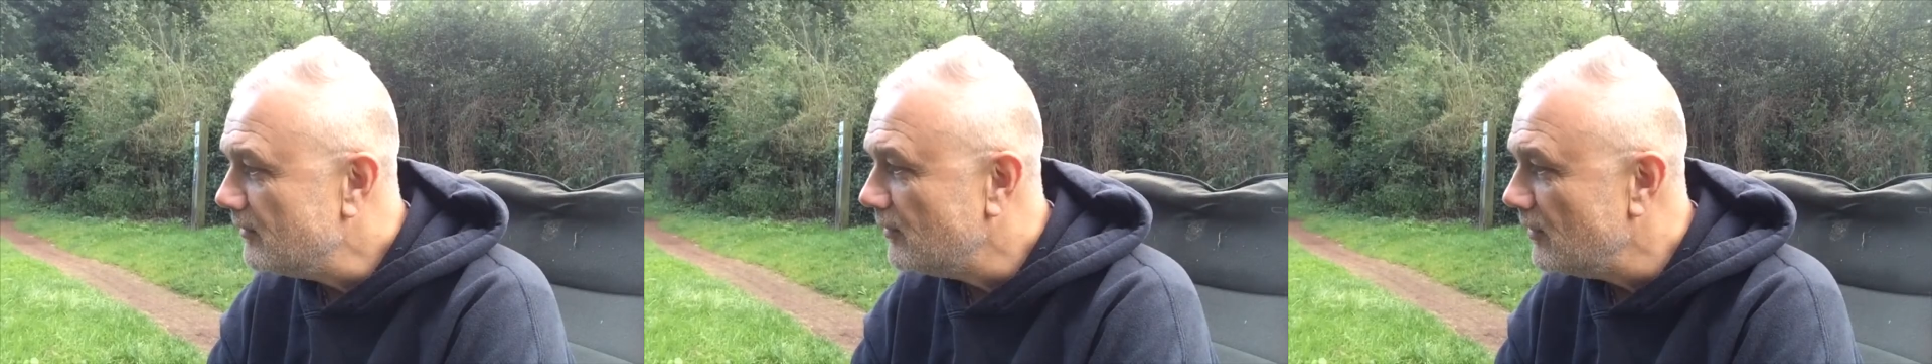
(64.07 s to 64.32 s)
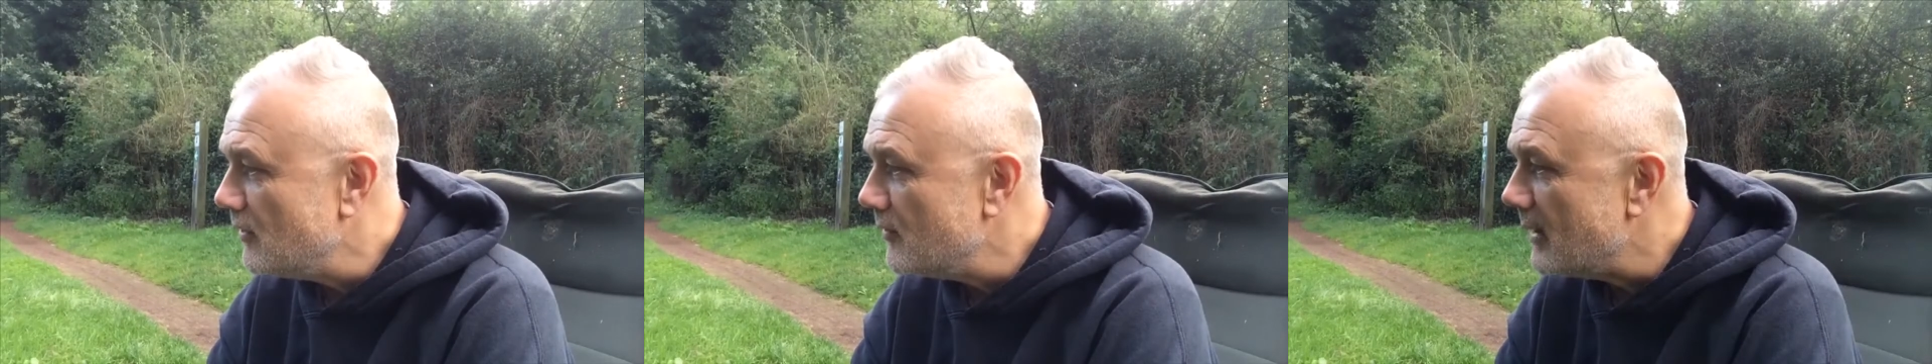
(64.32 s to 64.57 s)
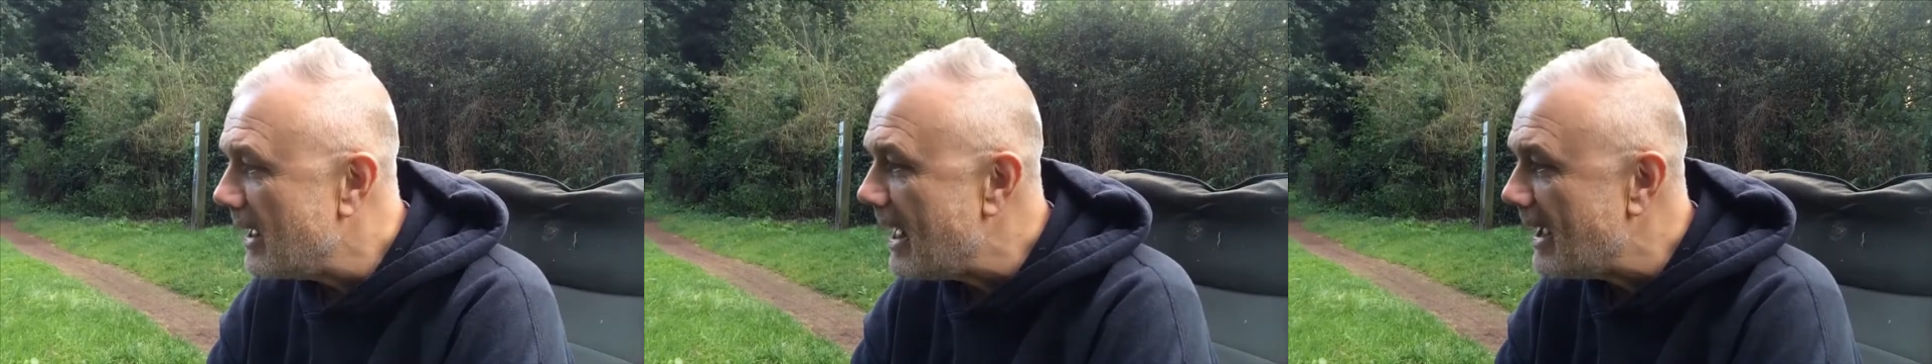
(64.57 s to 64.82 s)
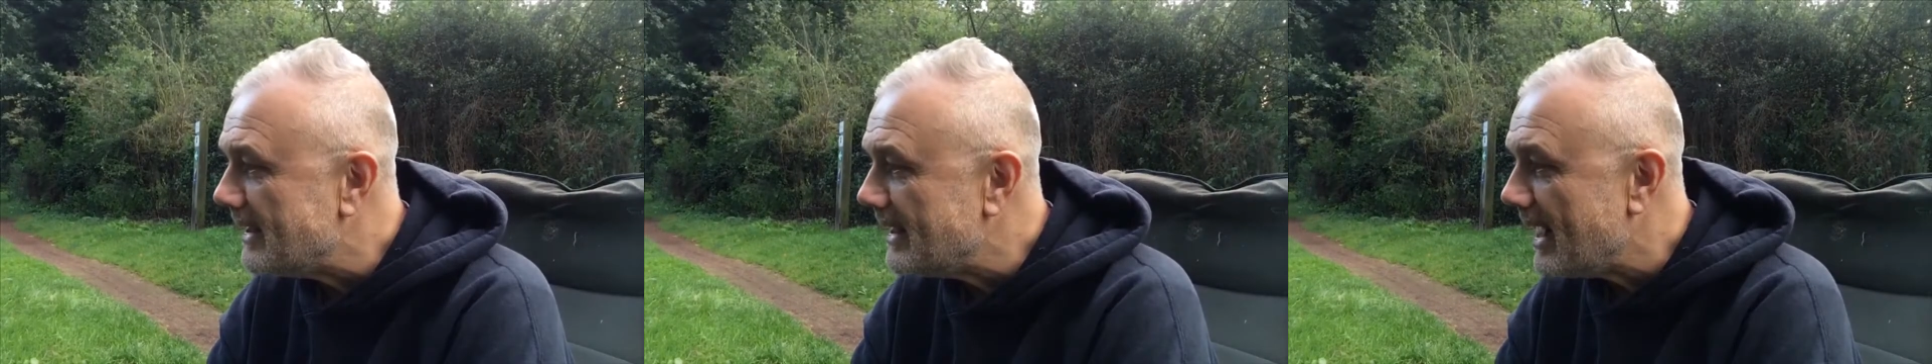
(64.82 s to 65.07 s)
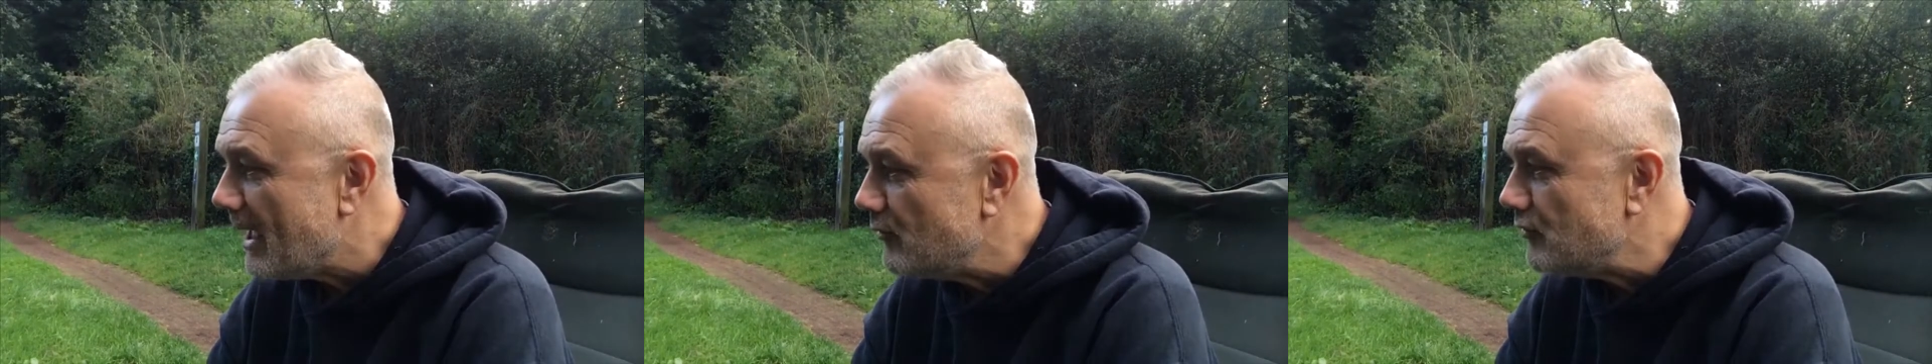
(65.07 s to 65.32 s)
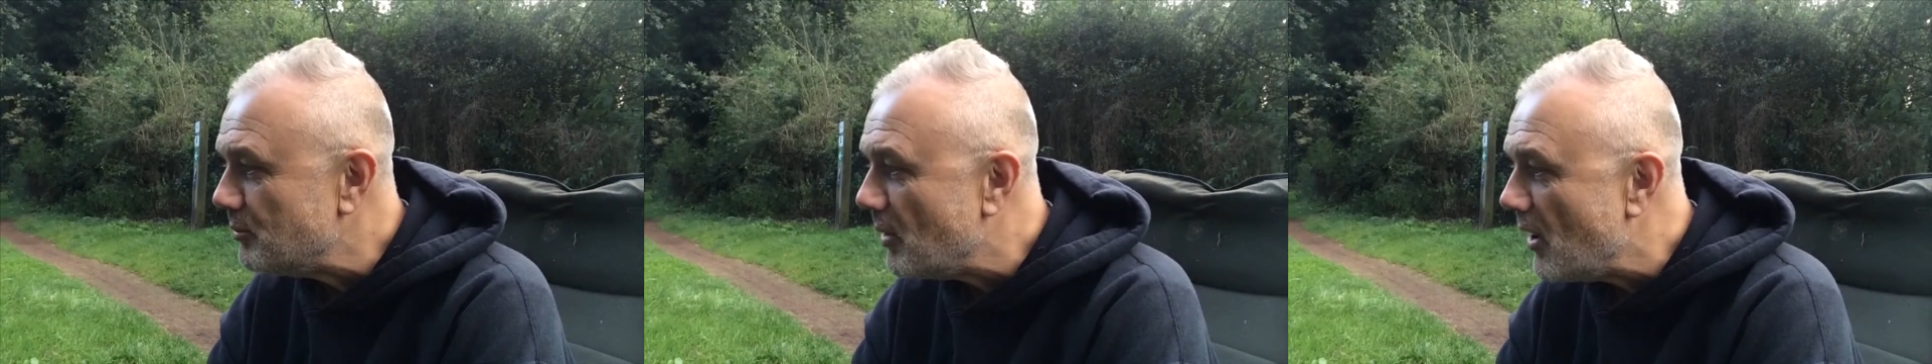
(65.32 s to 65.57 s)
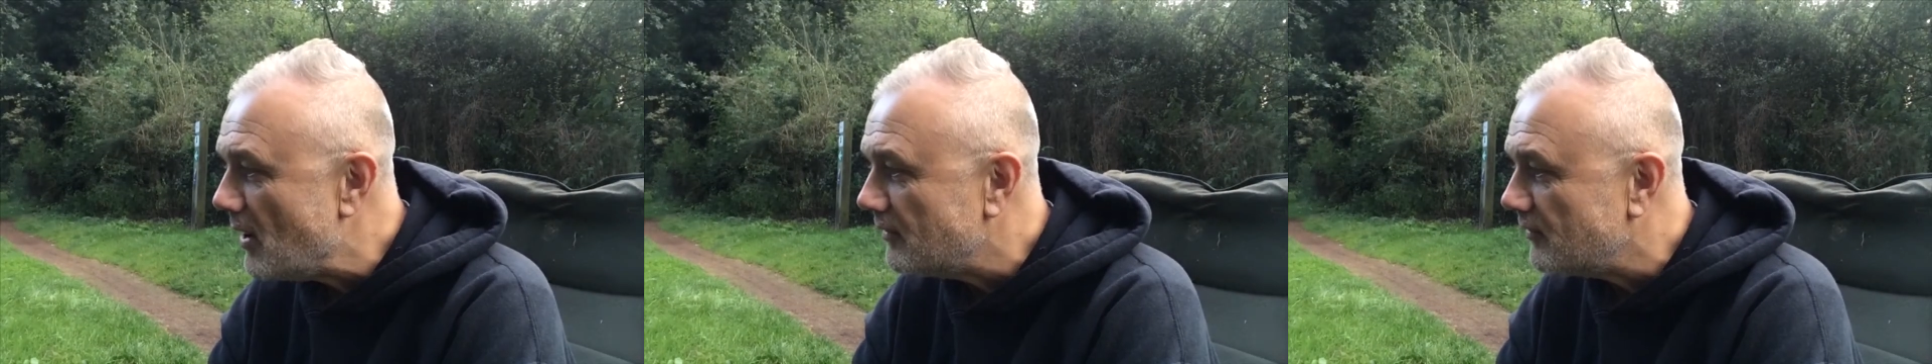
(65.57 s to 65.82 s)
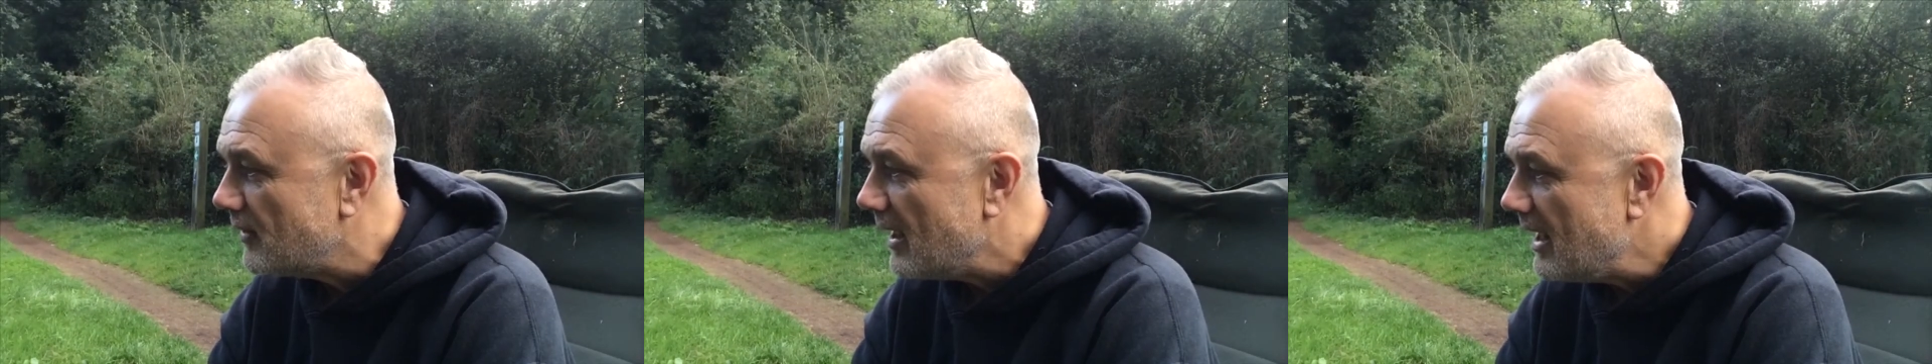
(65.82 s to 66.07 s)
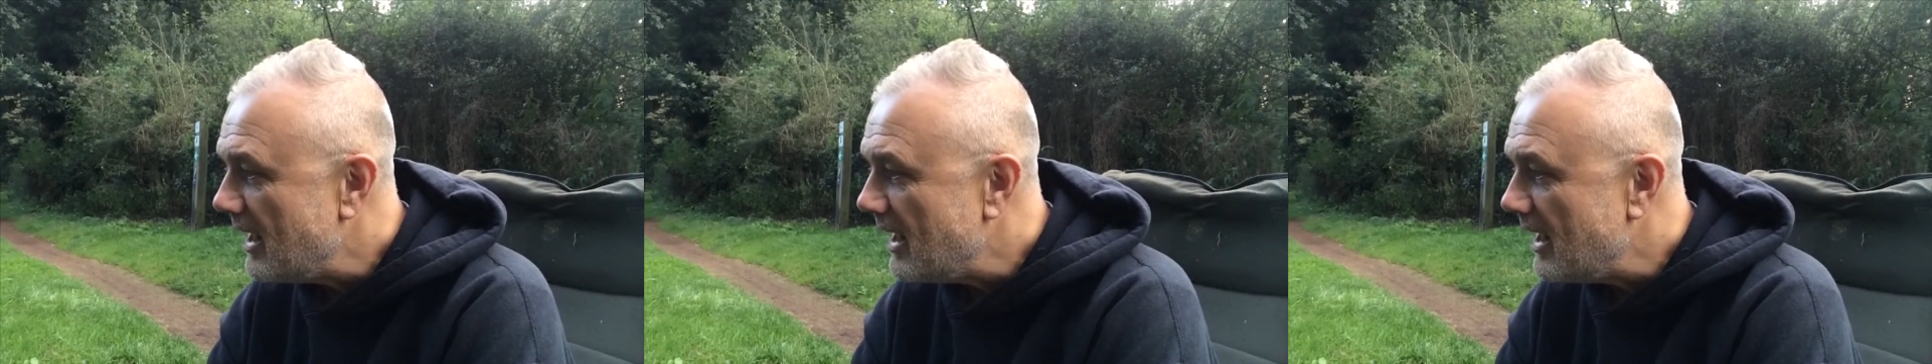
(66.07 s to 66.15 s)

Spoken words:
to our counterparts